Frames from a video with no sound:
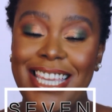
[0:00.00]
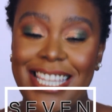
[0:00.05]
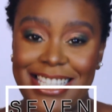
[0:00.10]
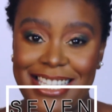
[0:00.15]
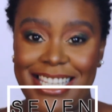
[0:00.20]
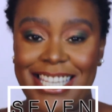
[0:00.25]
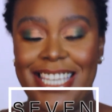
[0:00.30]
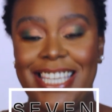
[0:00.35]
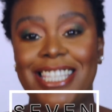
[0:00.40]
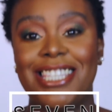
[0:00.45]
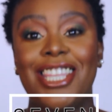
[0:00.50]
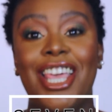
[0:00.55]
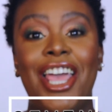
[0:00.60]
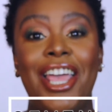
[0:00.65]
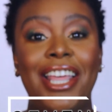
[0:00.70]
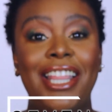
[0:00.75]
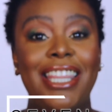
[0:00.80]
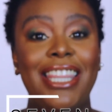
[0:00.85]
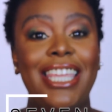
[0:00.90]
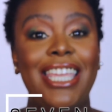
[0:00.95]
it is
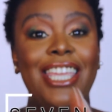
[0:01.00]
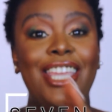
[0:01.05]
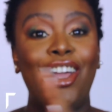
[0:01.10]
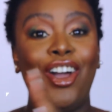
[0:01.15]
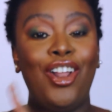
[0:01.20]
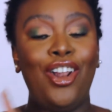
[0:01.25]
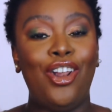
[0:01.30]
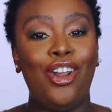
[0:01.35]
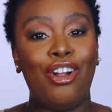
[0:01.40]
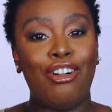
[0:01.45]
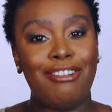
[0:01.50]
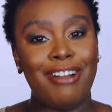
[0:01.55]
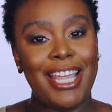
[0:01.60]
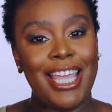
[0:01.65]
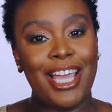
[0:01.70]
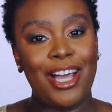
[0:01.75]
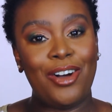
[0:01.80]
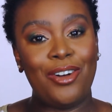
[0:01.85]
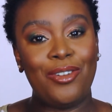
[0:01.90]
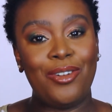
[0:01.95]
the
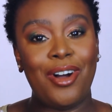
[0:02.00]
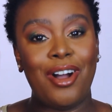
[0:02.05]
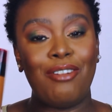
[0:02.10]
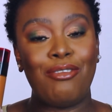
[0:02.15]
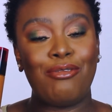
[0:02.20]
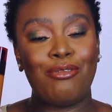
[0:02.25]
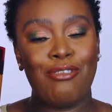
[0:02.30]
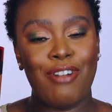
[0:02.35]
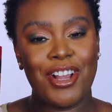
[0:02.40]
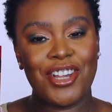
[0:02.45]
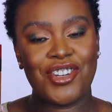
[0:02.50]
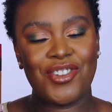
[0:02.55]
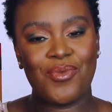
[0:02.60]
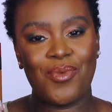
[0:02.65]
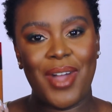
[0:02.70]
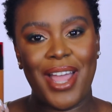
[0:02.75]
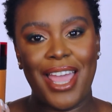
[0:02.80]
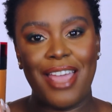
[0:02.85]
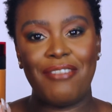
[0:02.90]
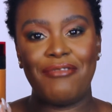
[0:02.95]
L'Oreal Fresh
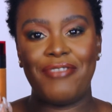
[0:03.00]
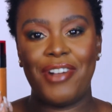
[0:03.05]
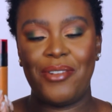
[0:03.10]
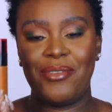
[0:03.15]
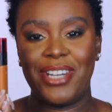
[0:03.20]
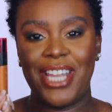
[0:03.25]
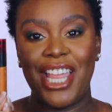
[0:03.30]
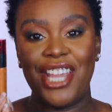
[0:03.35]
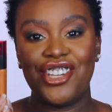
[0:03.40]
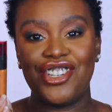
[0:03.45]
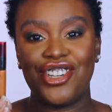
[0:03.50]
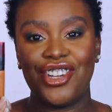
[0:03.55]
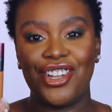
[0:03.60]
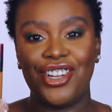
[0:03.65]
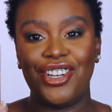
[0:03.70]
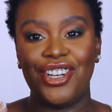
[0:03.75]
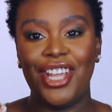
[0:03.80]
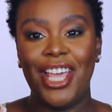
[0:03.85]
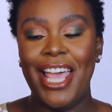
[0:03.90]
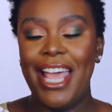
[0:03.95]
Wear
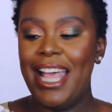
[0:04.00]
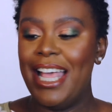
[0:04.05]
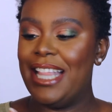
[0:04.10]
foundation.